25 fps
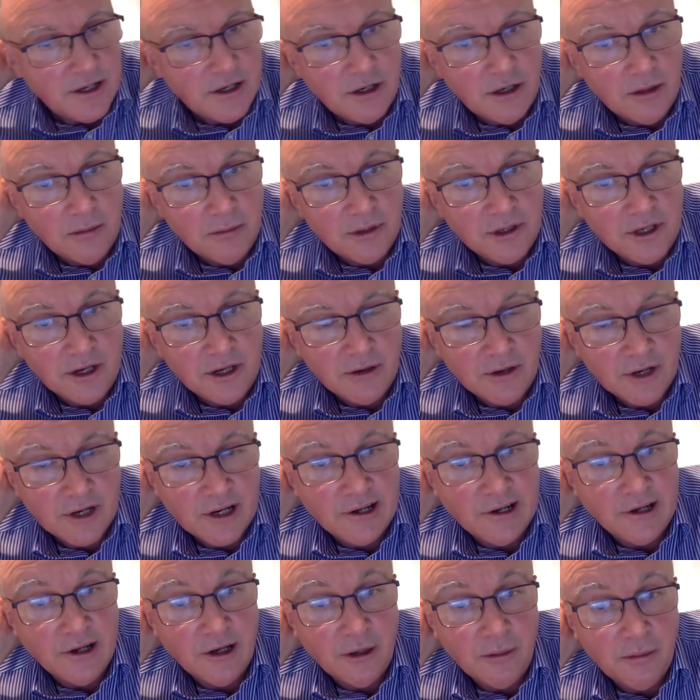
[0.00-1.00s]
we'll say a company
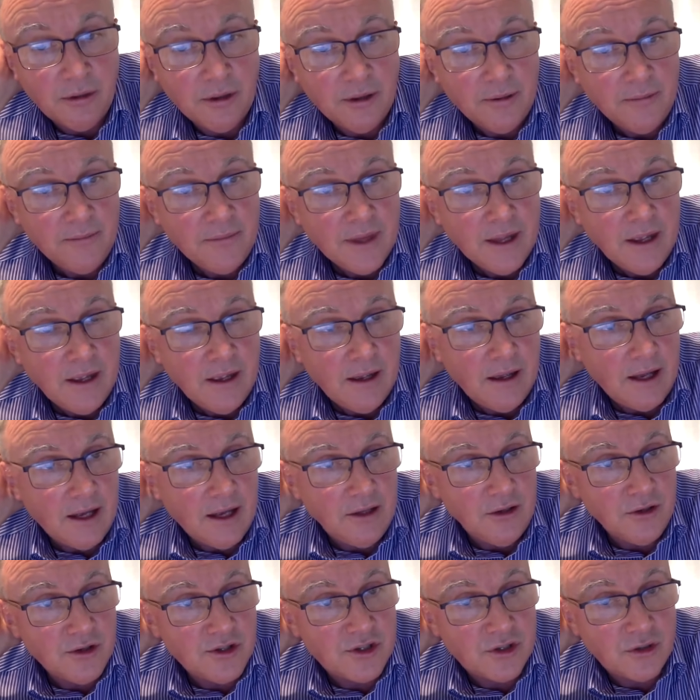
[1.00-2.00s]
or a club,
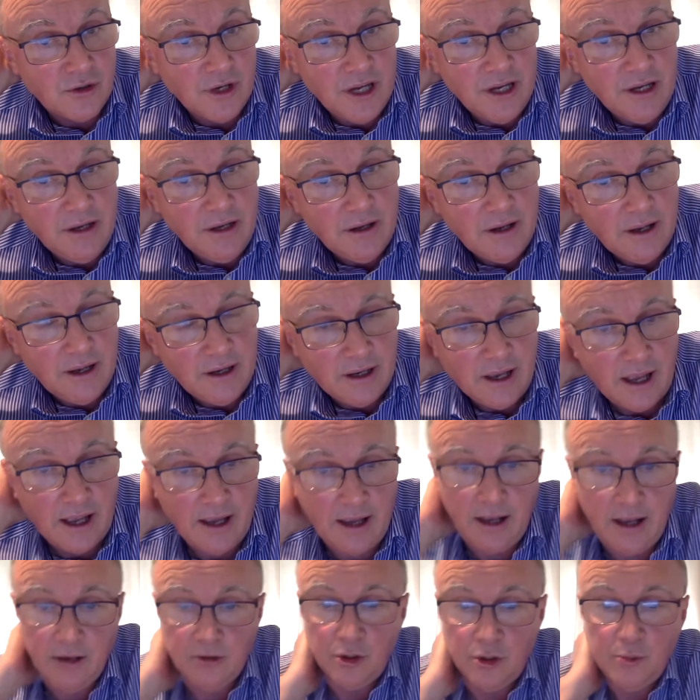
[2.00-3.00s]
and you screen
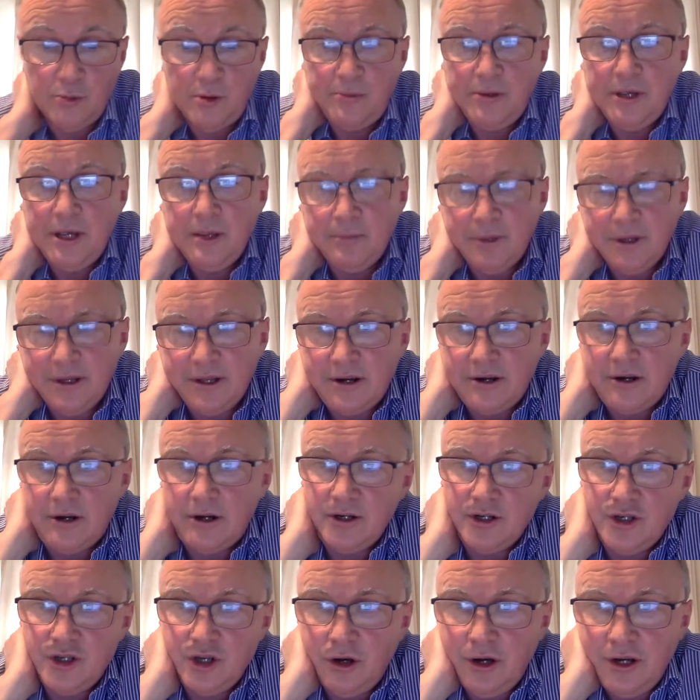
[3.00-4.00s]
a, a group of people
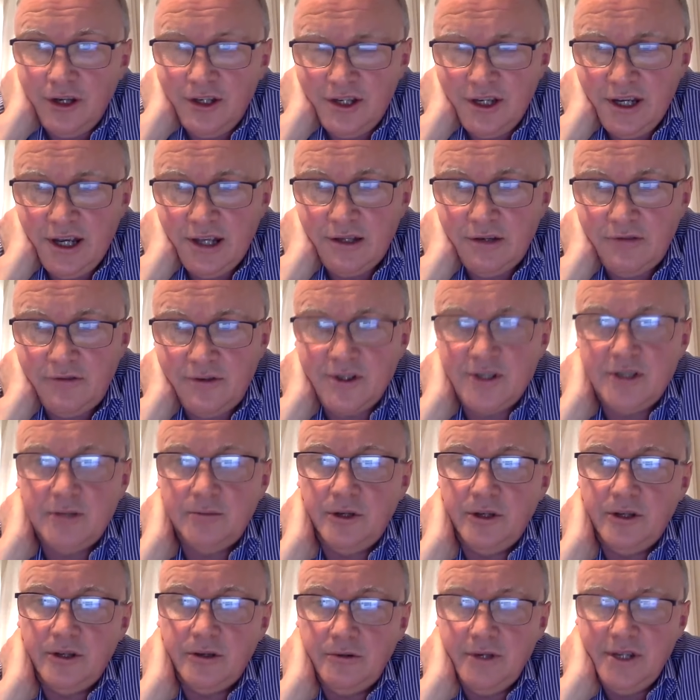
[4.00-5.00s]
that are joined together
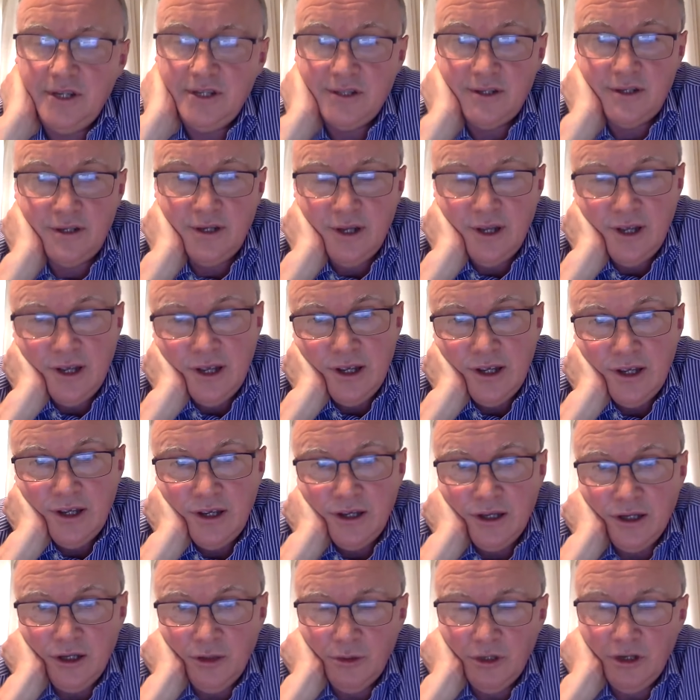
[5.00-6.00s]
for some other reason,
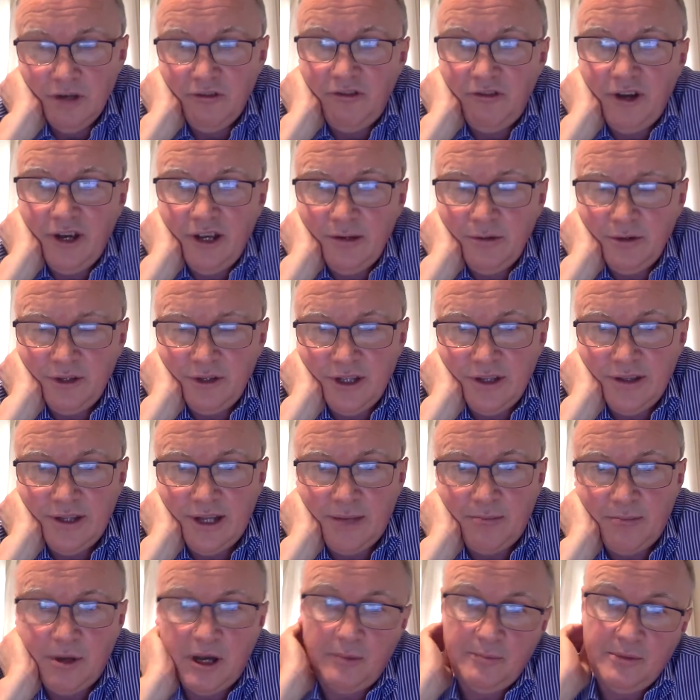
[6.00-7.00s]
you will find
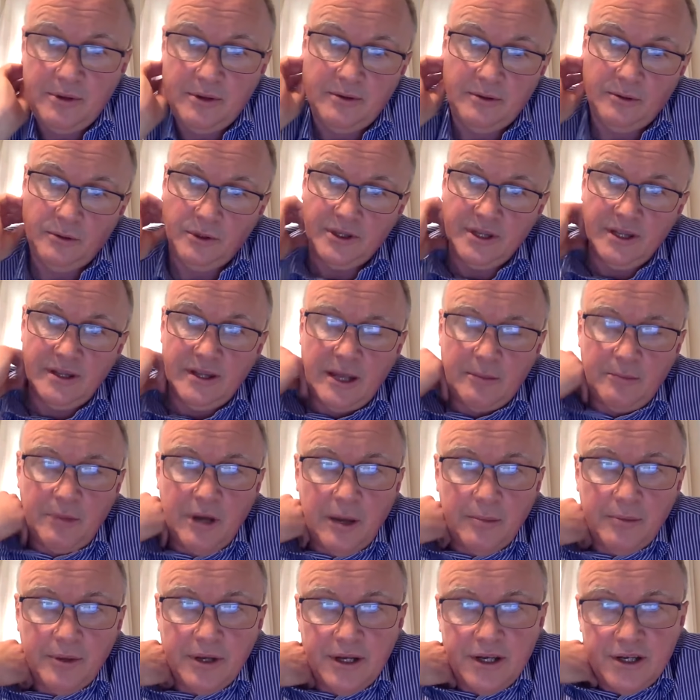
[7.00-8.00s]
within that pop, within
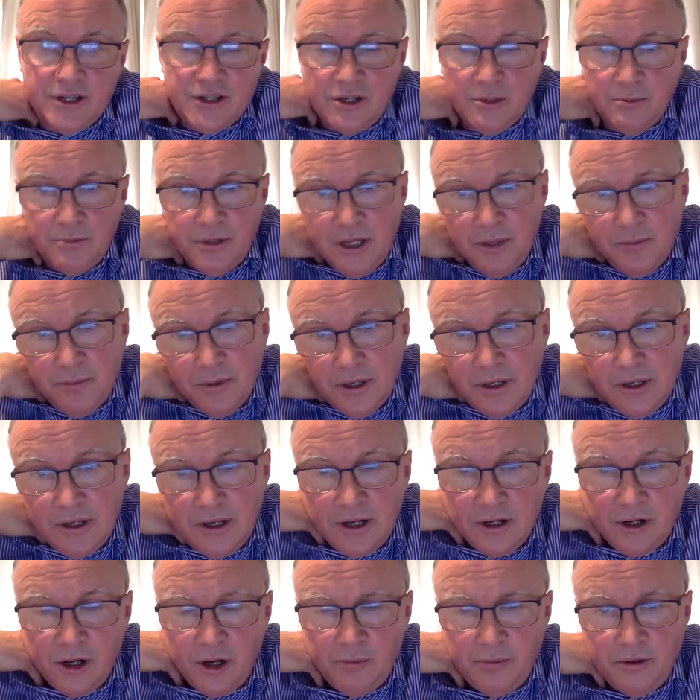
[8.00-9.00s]
that population of
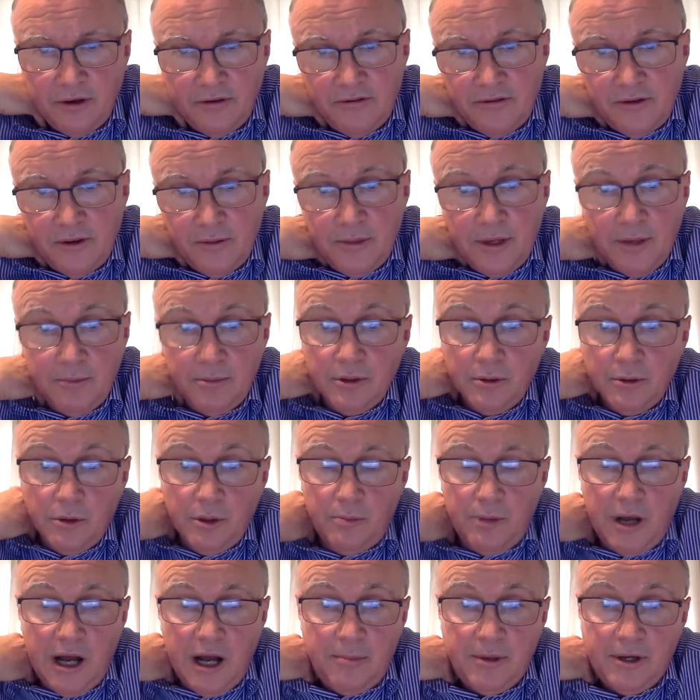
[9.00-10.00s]
people, a couple of
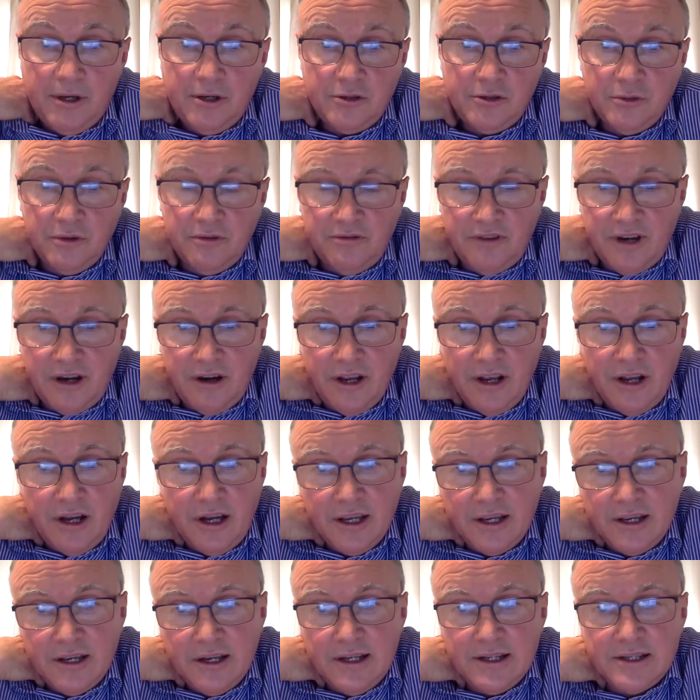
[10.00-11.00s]
people who will pop out with
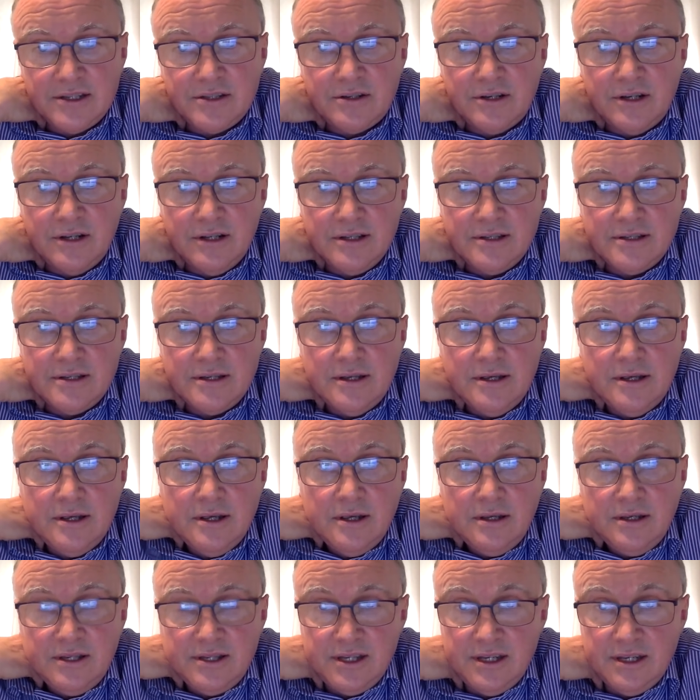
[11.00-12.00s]
very high cholesterols.
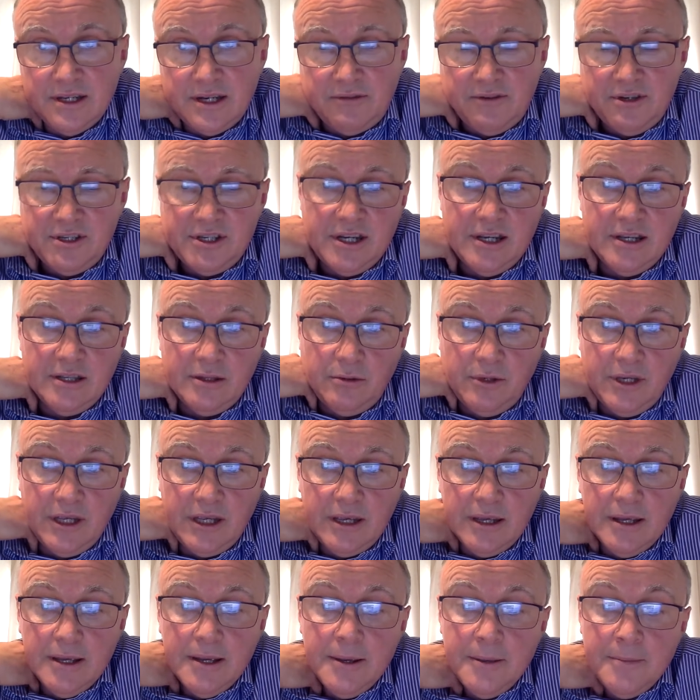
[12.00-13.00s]
See it every day of
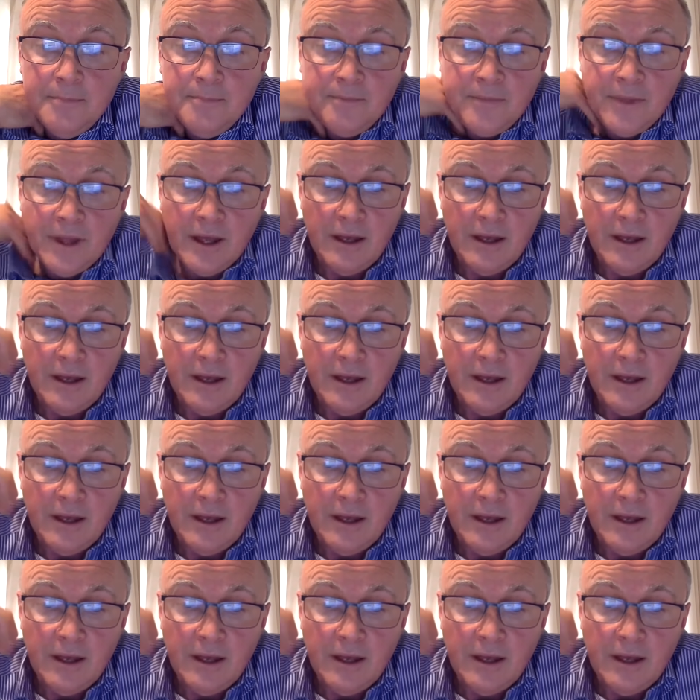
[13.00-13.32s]
the week.